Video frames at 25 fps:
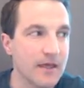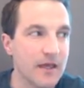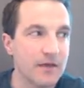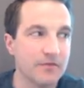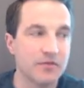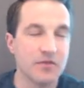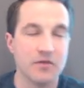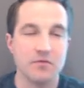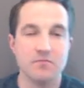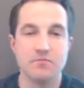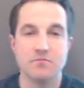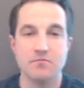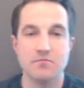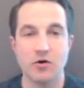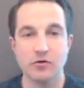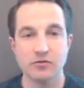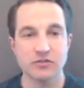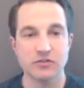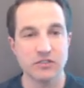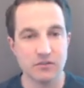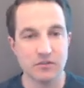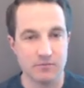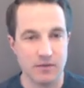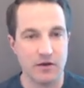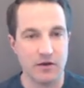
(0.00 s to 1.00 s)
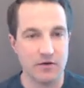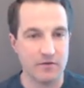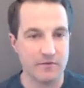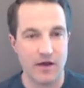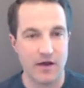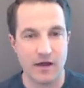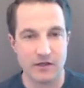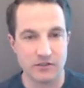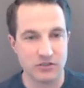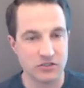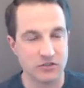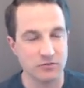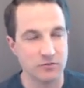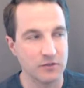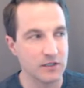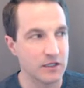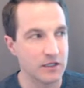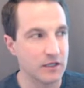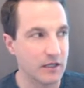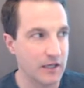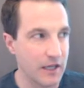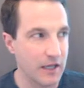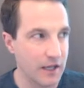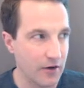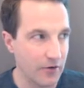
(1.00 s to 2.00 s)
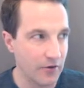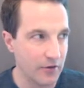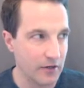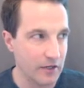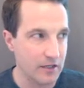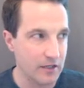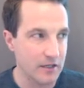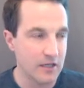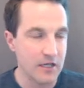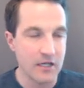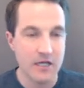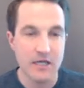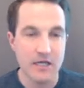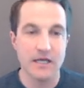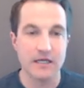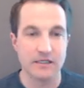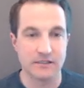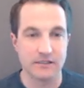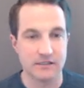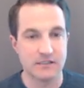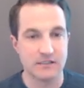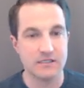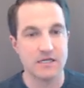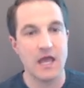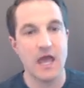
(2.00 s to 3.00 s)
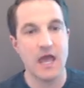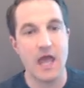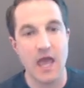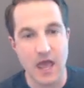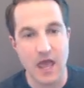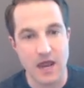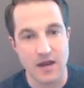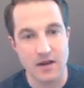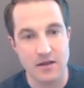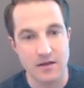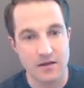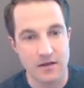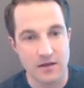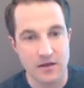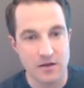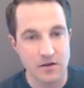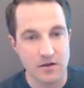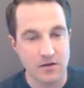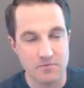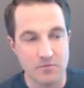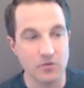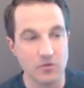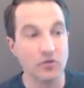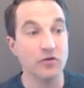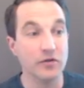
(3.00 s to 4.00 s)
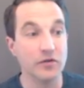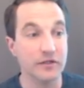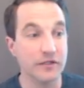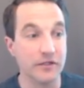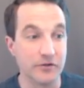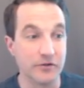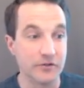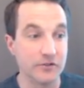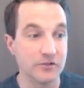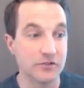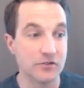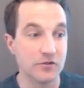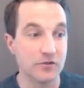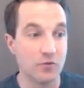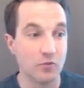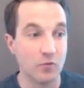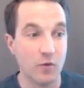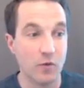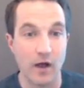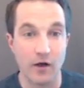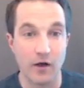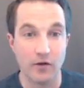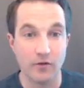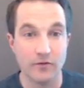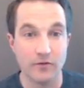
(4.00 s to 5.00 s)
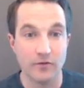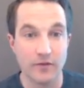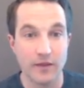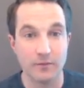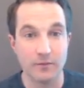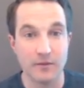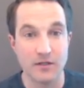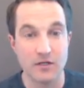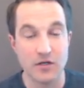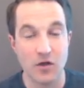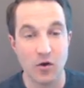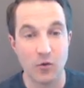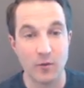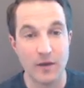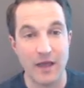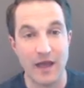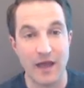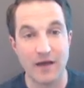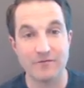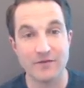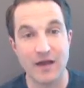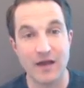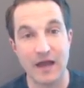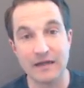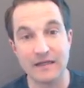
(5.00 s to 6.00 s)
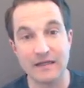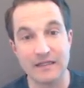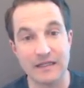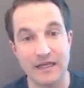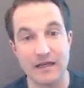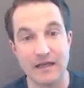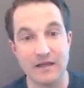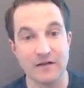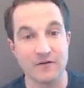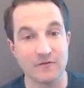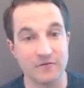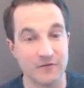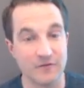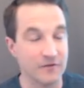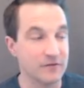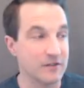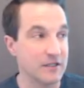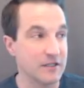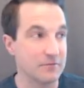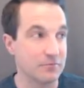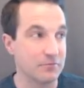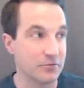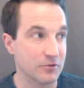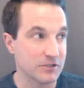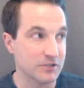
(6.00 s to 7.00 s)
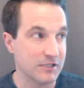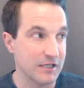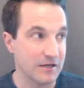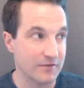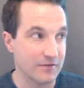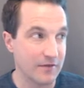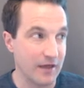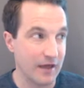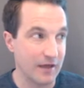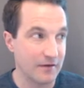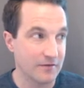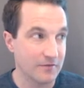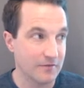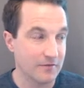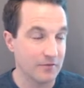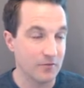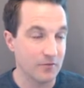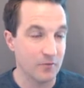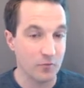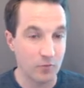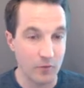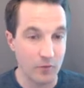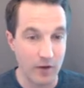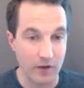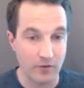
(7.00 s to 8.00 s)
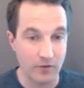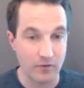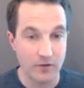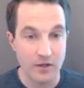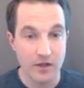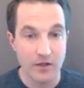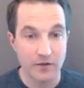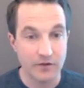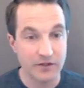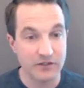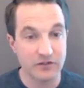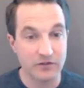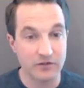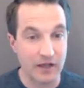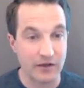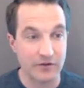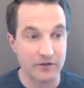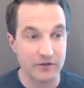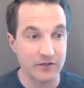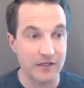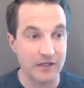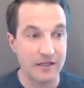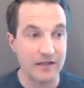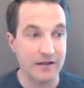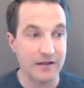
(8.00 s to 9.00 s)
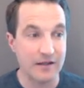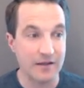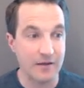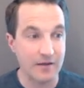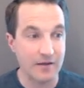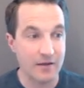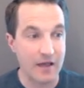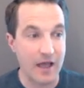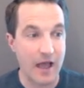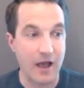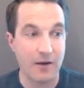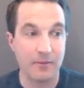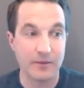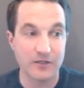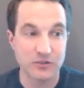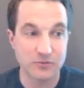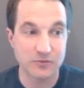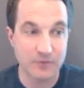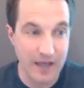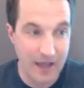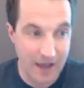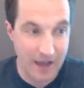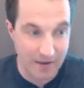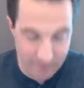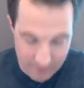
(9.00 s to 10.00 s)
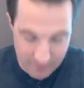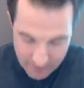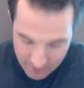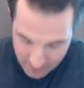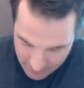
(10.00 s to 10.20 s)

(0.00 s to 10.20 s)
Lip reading: If the most amount of oxygen we can carry is 10 milliliters, well, then we know we have 98 and 15% of that. Well, let's calculate how much we have.